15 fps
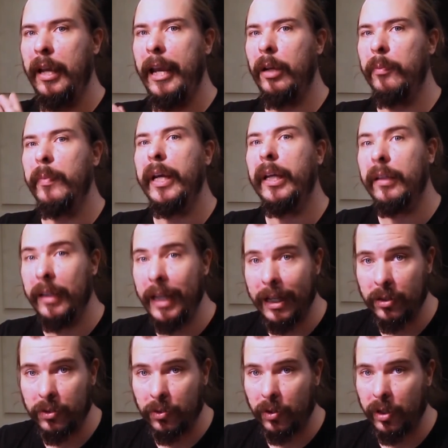and make
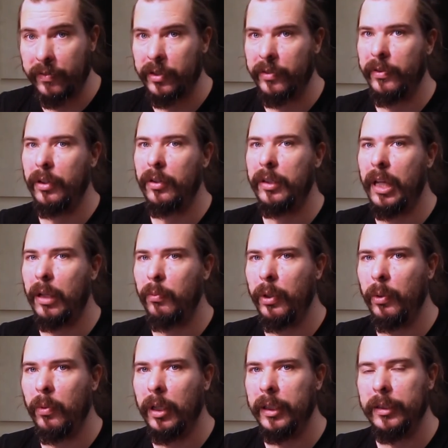that sort of sphere that we
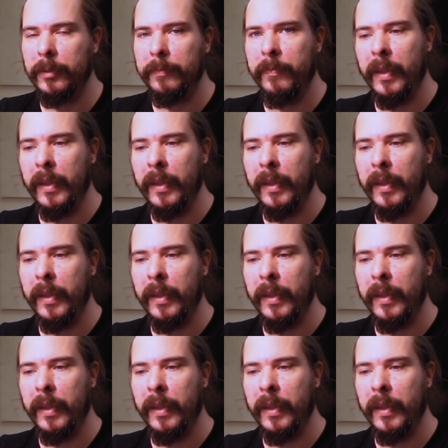want.